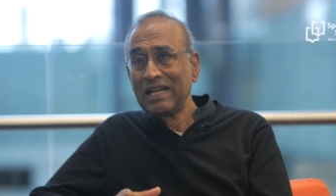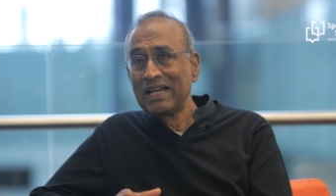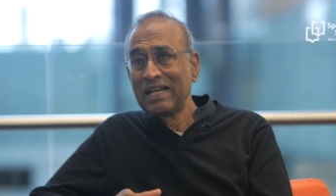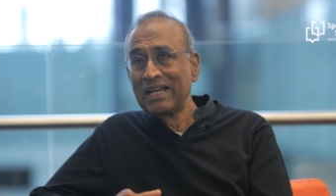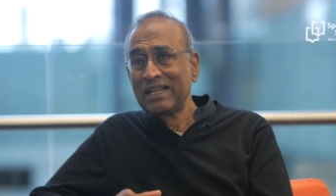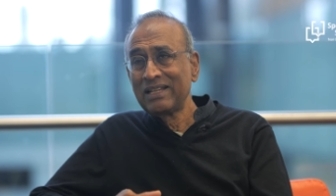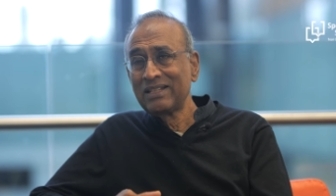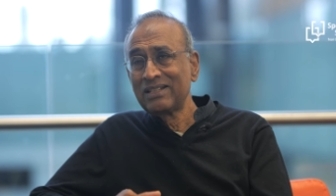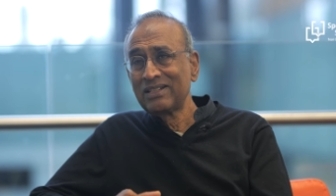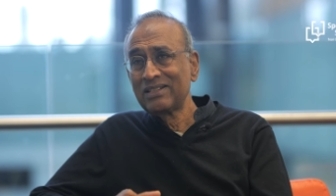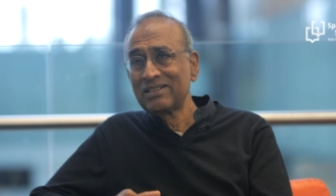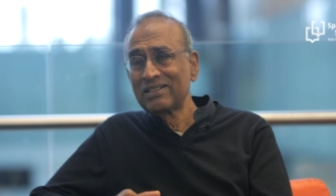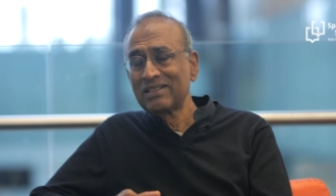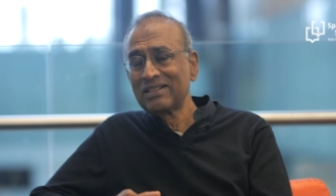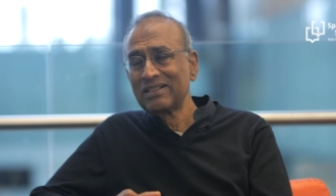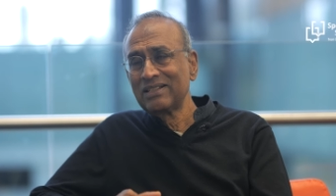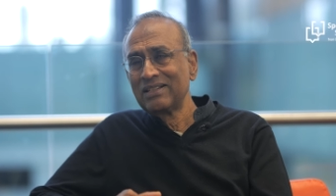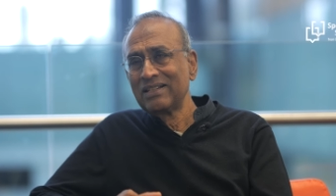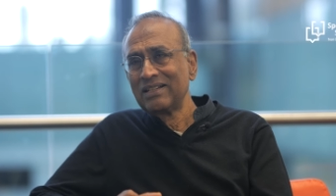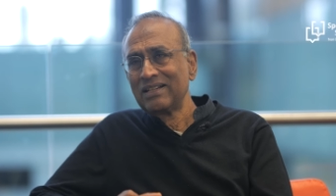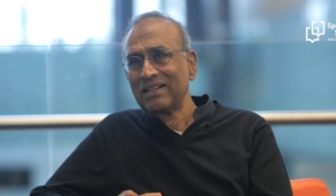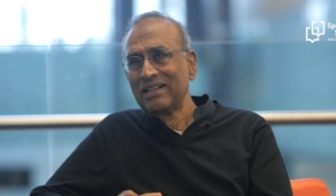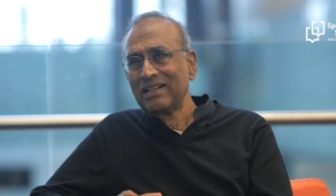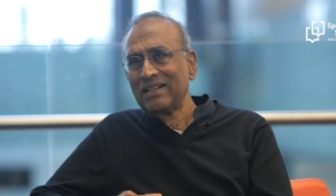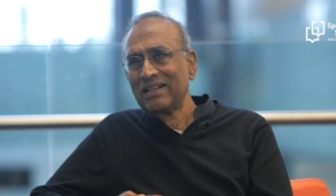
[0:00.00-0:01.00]
And
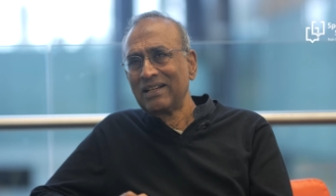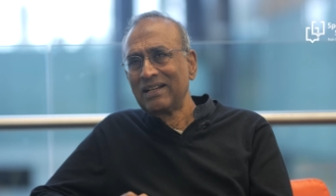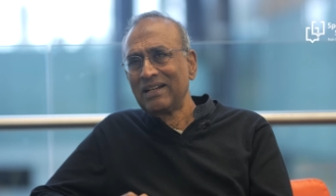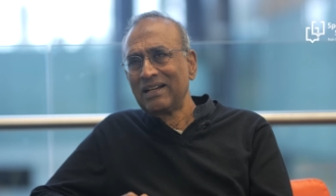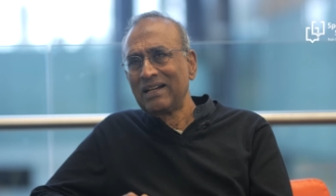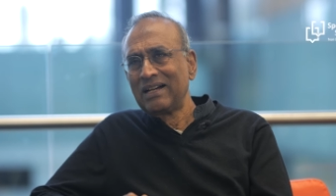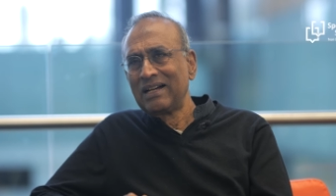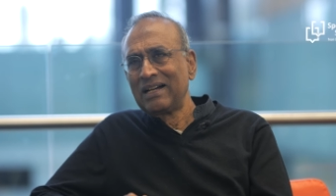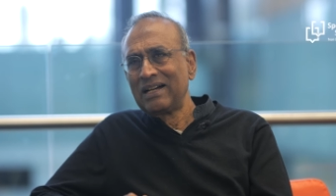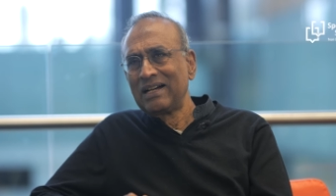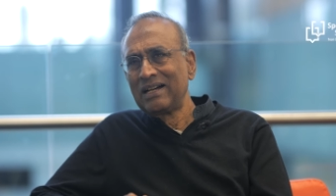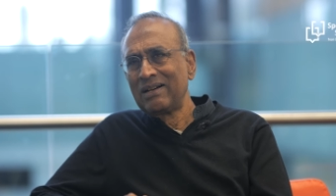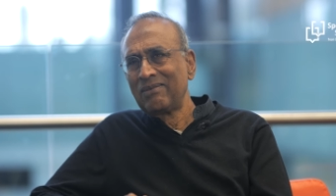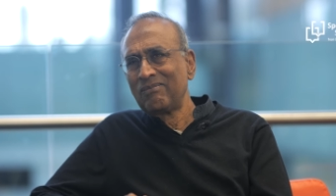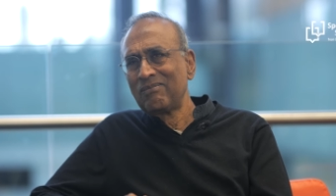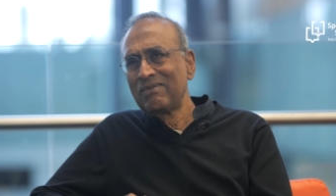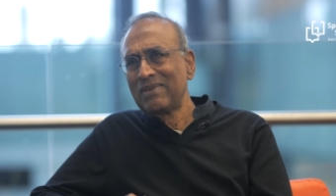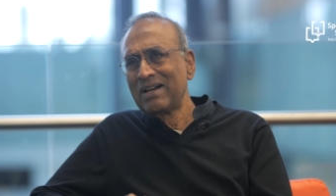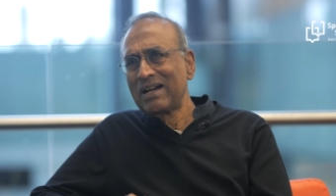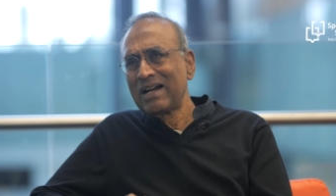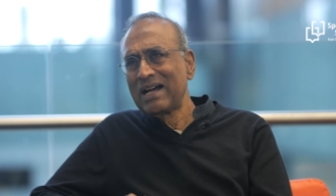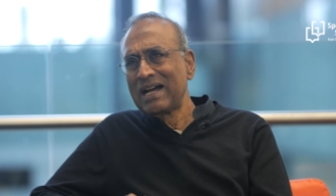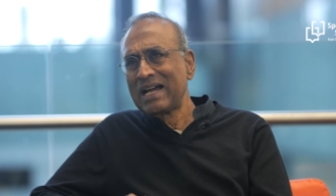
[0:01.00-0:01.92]
um,